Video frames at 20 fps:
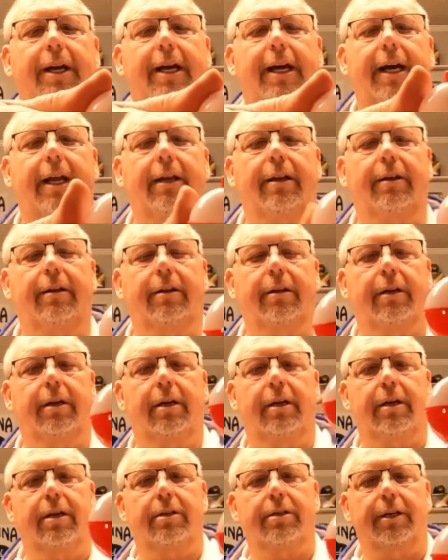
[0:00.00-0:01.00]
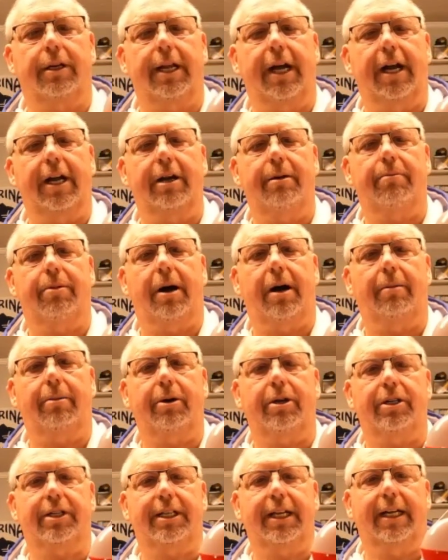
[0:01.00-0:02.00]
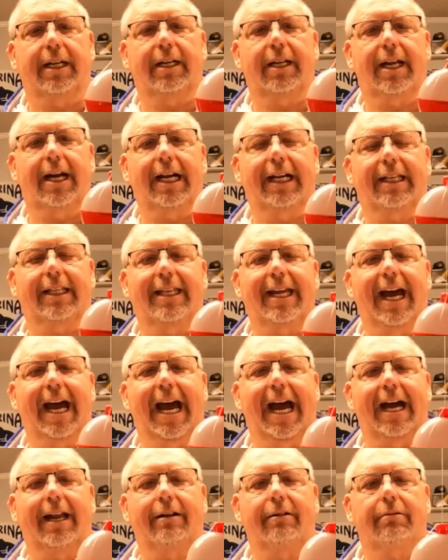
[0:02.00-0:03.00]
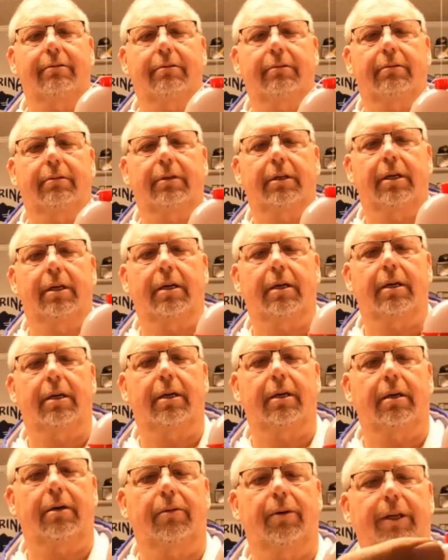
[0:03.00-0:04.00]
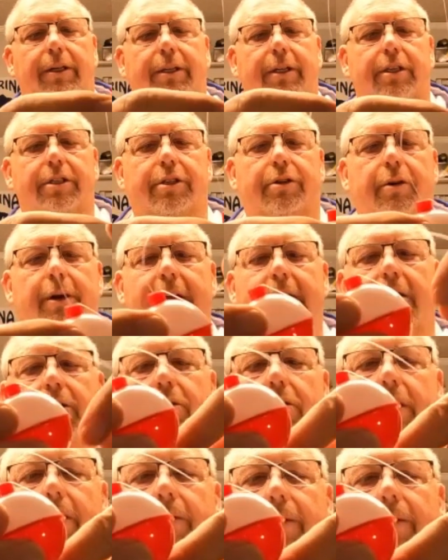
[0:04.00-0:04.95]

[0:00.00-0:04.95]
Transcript: it. So now your bobber's sitting like that with the string going